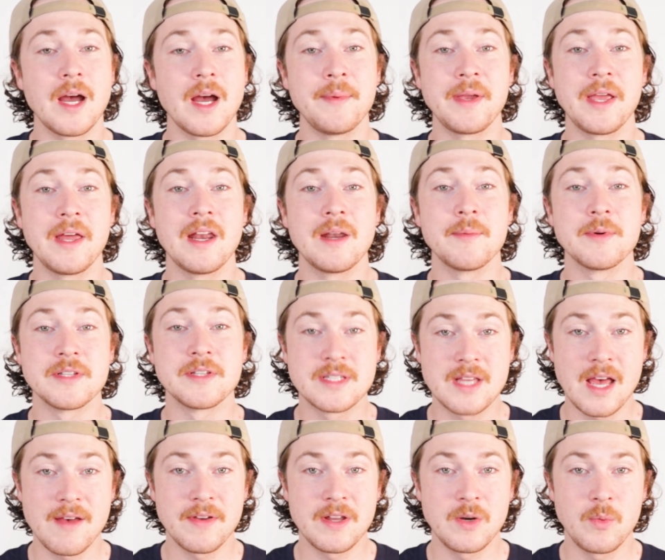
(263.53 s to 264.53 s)
Coming in at number
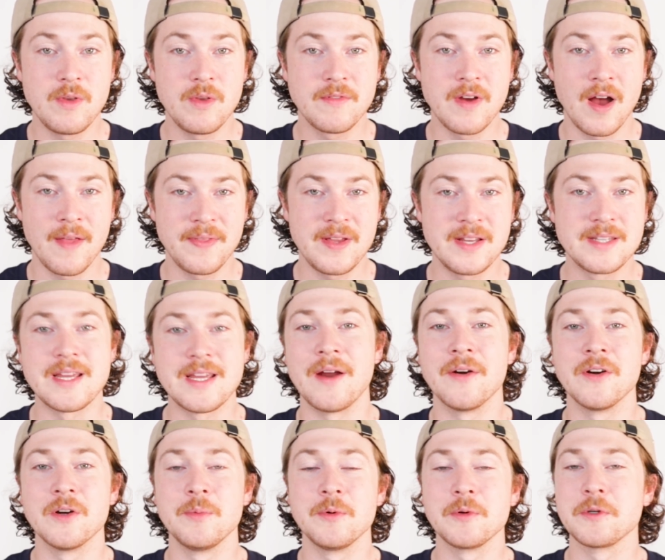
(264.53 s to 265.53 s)
7, we've got the
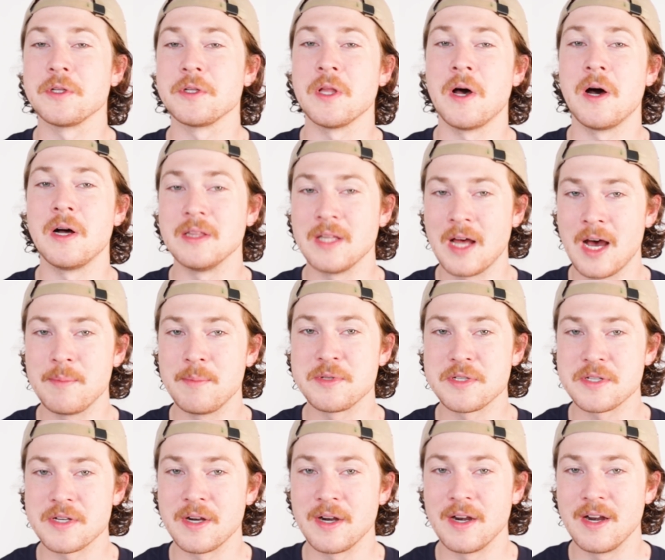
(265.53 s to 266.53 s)
Terrible Claw
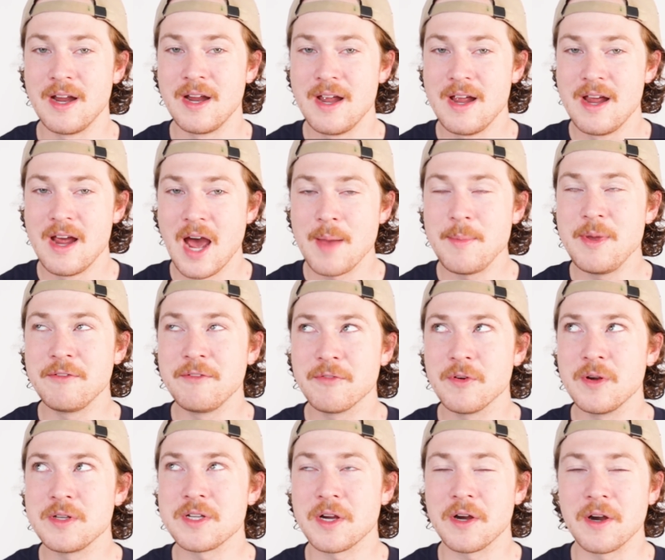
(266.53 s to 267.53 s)
Lobster. I mean,
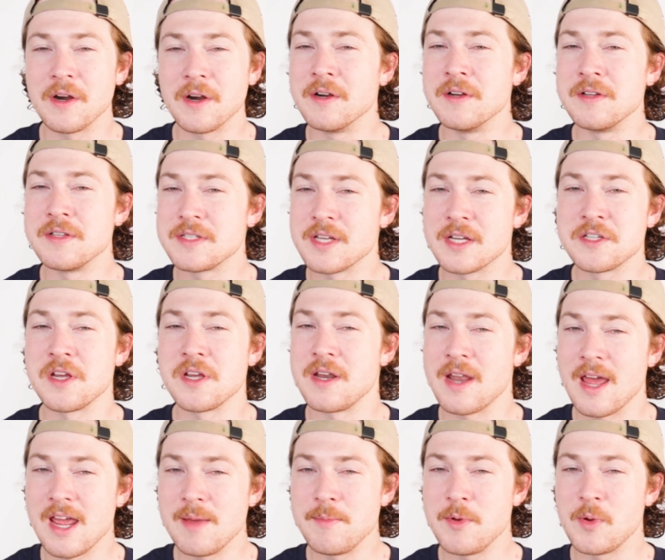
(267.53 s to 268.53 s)
for it to earn such a
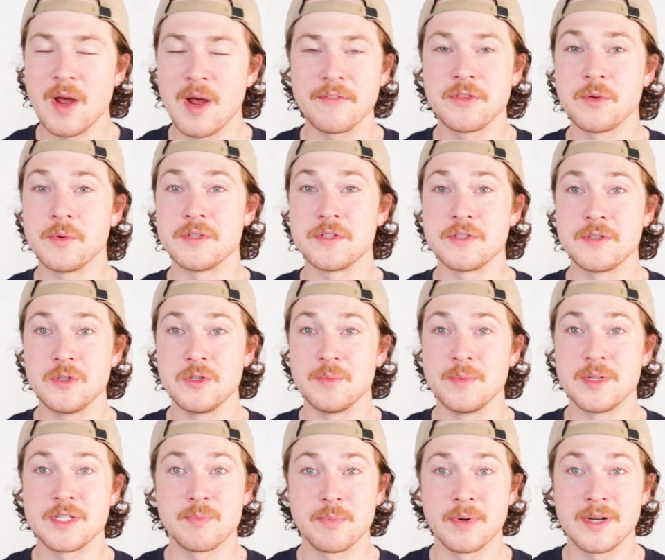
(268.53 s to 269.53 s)
name, you'd have to
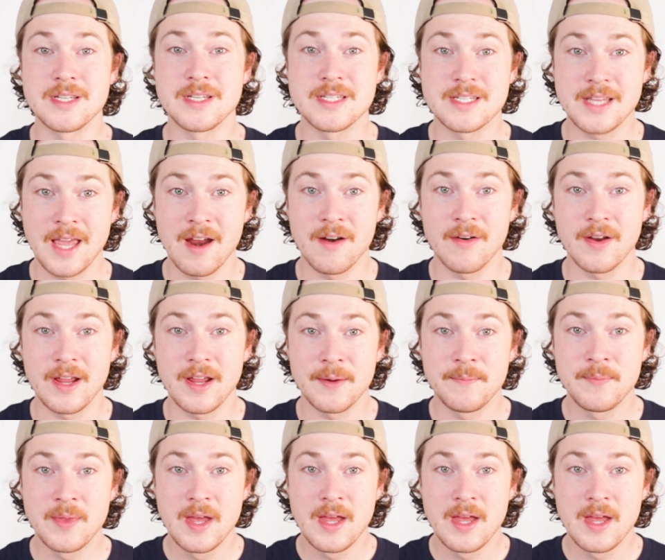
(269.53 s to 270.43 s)
assume it's pretty scary.